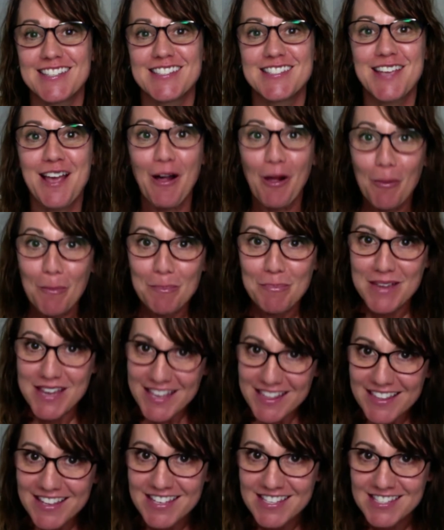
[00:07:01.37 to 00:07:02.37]
tell
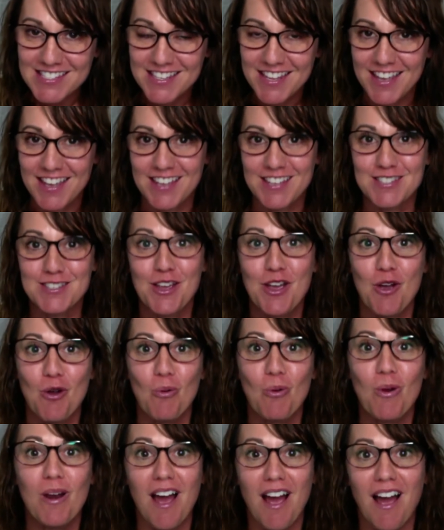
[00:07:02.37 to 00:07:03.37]
me these things
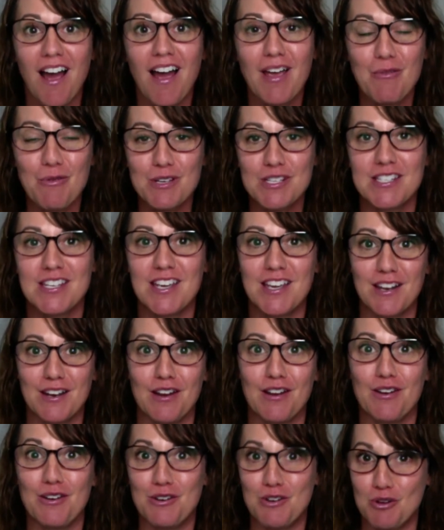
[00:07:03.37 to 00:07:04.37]
when I was
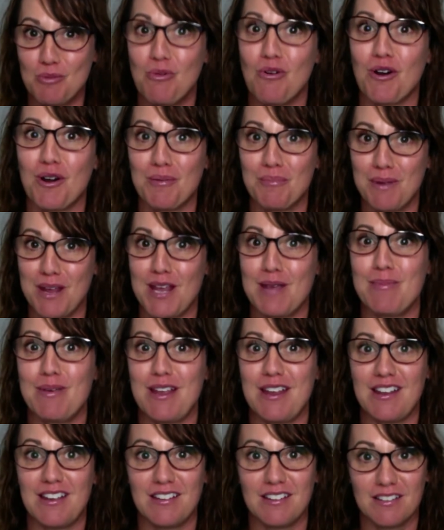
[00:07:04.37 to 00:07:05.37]
in newborn
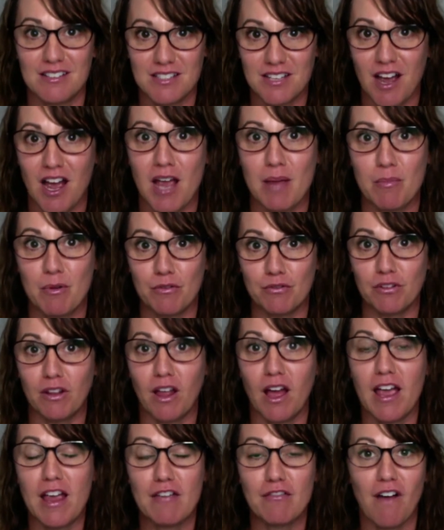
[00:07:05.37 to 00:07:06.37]
baby time of
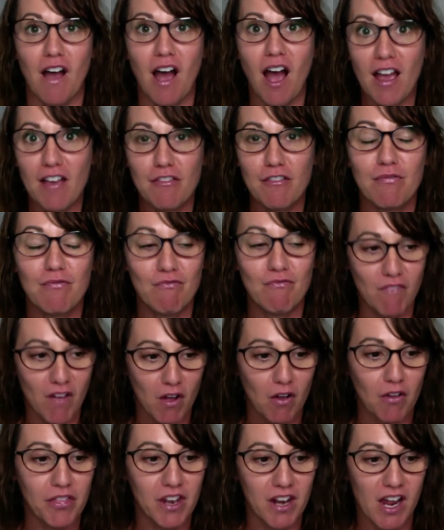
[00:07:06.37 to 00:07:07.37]
life. I
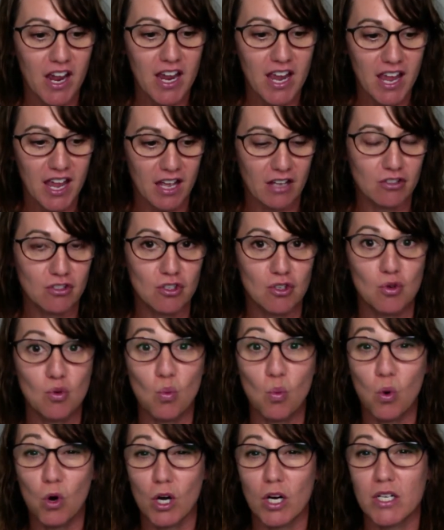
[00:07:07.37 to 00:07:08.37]
felt that I had to
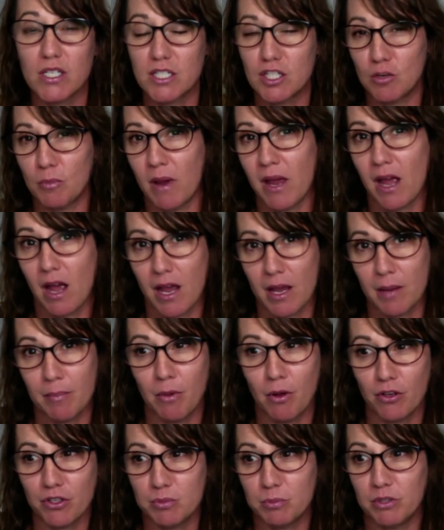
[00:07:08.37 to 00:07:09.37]
work till my
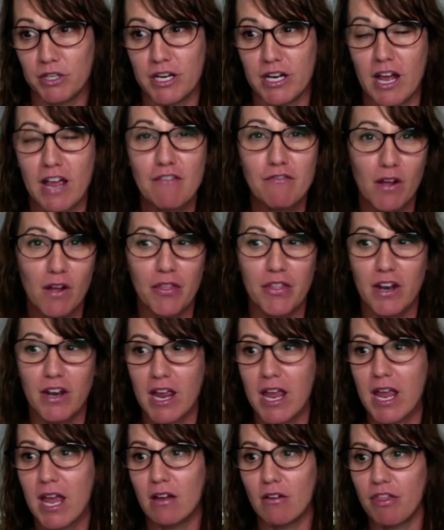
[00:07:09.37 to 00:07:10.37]
eyeballs bleed. I felt that I
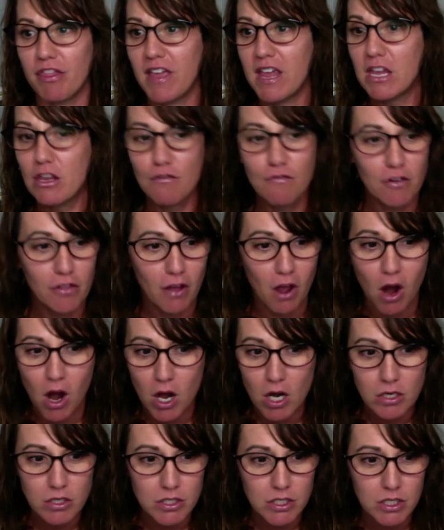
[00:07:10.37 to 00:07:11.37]
had, thank you for the
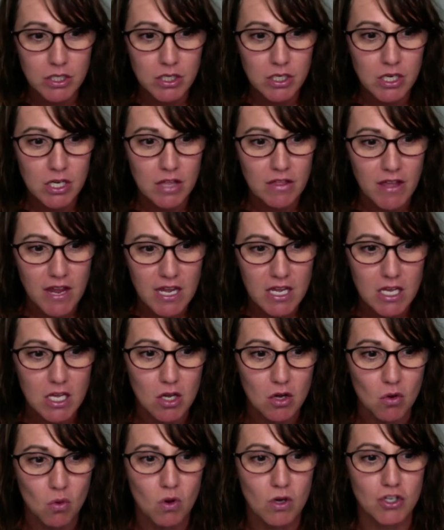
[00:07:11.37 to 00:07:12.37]
heart. Thank
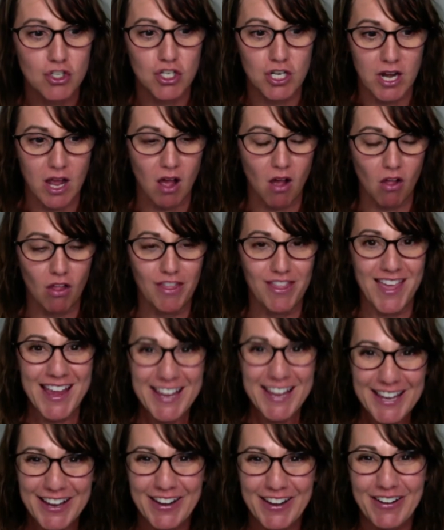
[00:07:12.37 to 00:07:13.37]
you, Chanel.
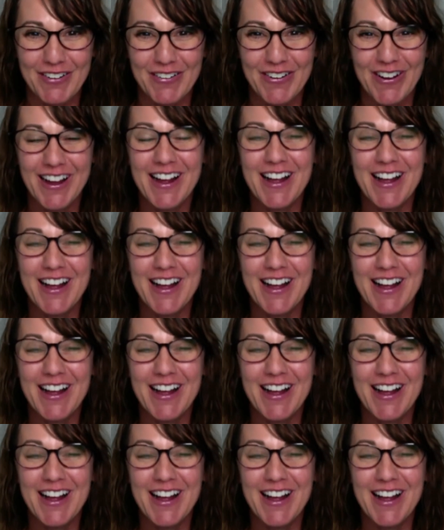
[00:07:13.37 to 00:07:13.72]
Thank you.